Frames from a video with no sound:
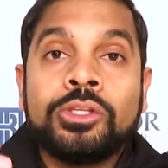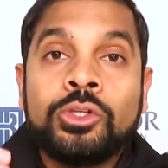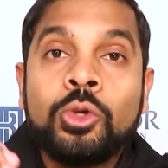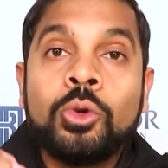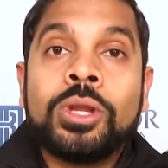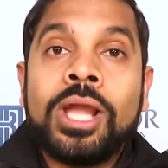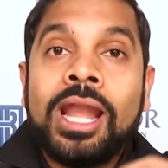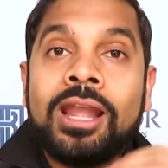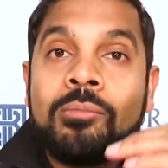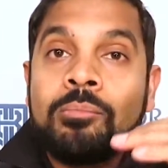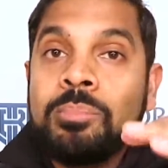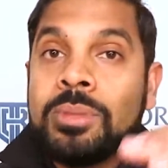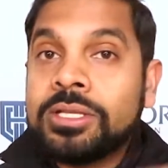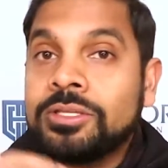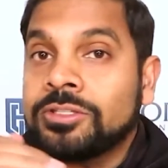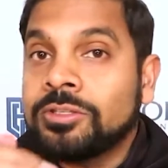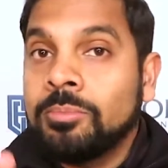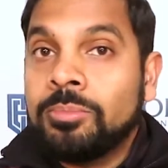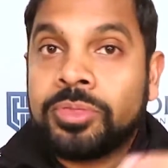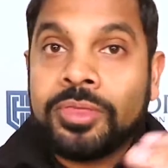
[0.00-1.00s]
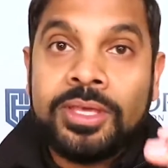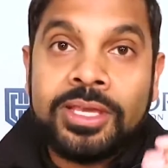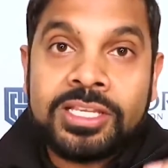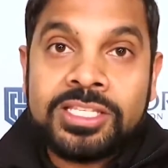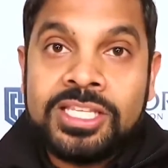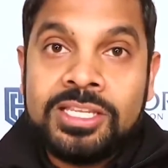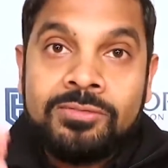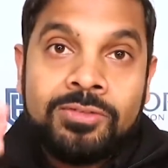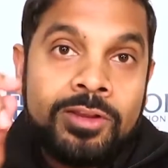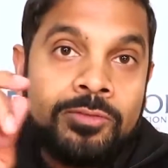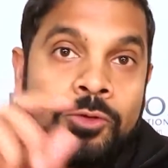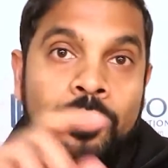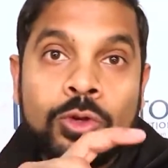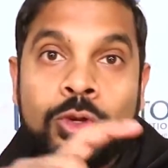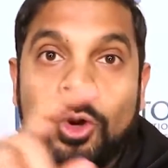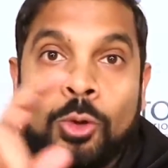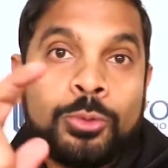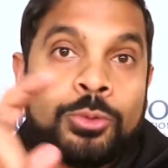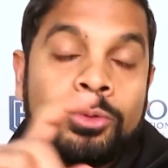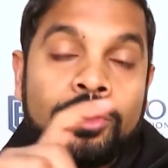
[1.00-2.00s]
You kind of miss some things, even if
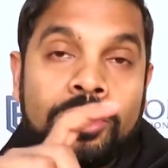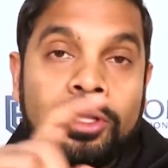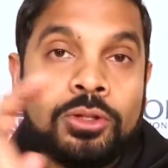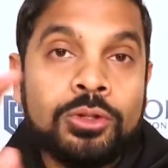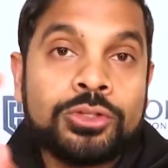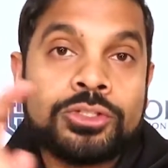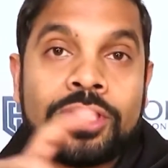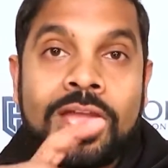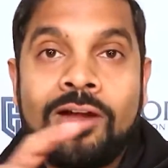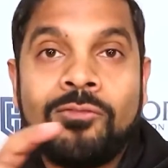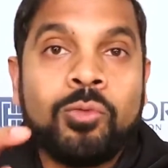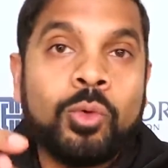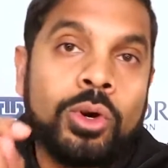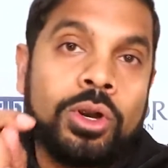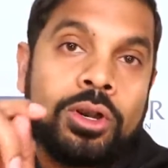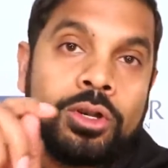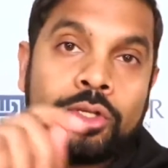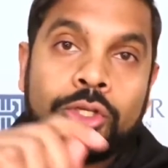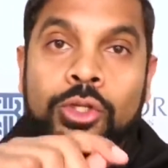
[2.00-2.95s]
you go through the little software.